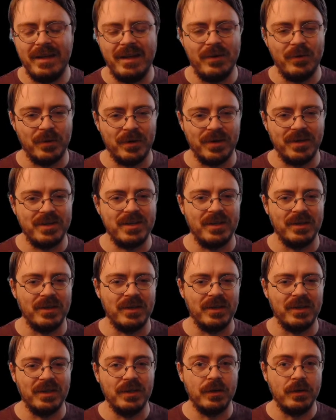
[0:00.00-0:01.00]
in order to
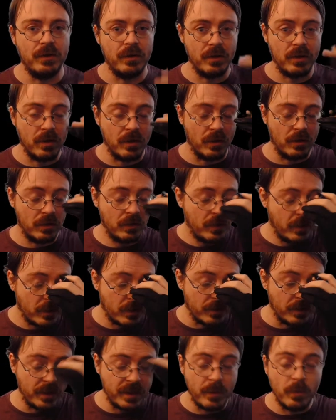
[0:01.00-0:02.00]
learn the
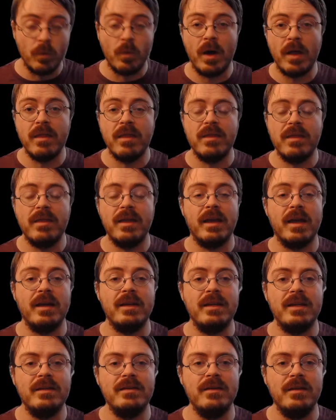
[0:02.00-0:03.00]
literally one thing
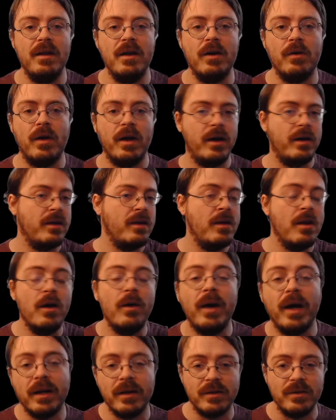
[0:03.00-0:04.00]
I need to know. I already
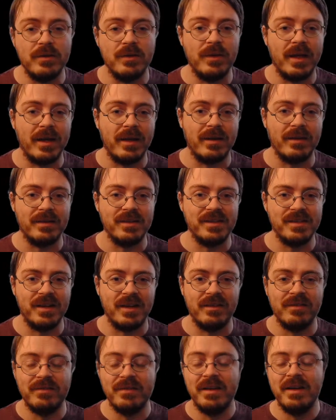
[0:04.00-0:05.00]
know how to do that other
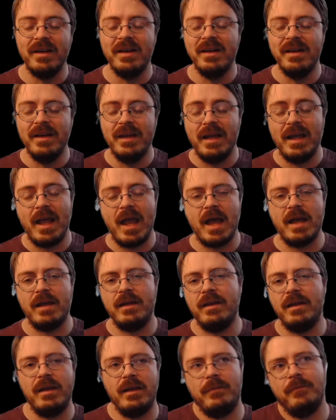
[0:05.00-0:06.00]
stuff.
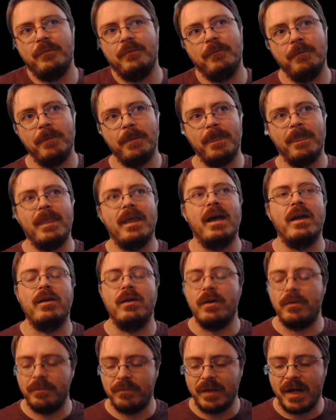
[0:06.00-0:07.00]
And I
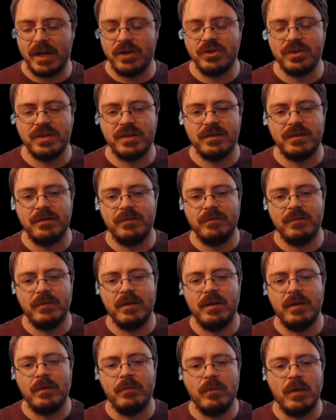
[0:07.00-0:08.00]
don't know. I just
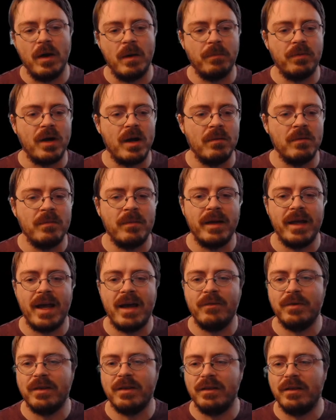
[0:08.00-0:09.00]
a problem I
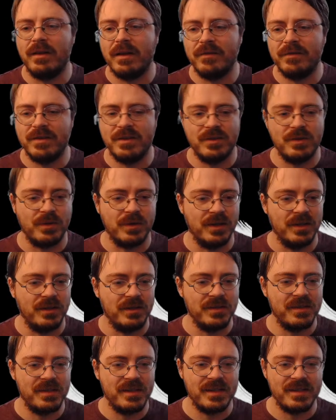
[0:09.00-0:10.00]
have with a lot of
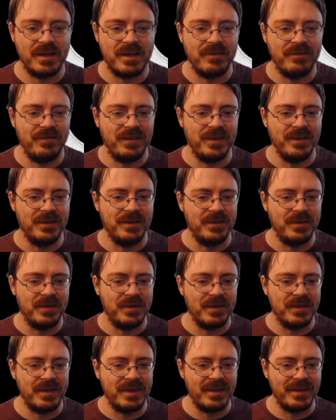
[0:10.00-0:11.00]
tutorials is I
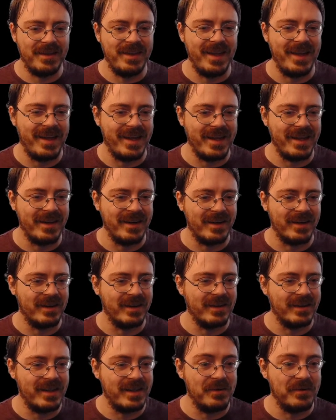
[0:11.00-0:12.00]
feel that
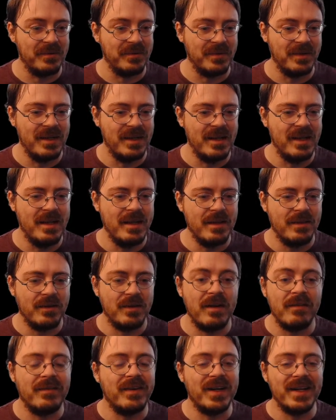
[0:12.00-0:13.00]
they're
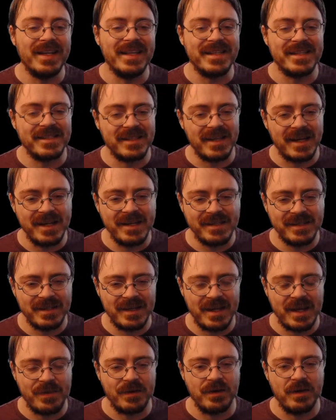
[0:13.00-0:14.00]
not very
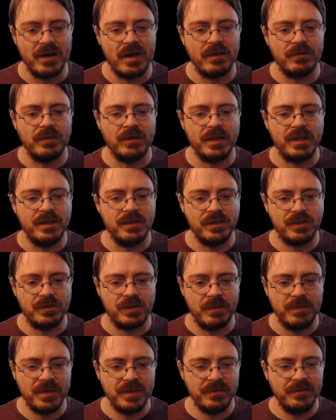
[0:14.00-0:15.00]
concise and they're not really
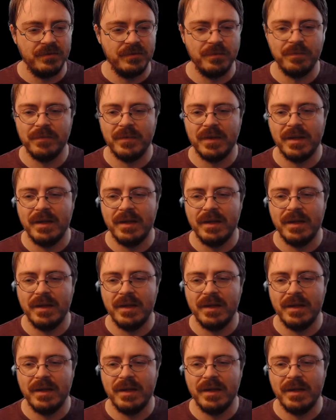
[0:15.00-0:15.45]
descriptive.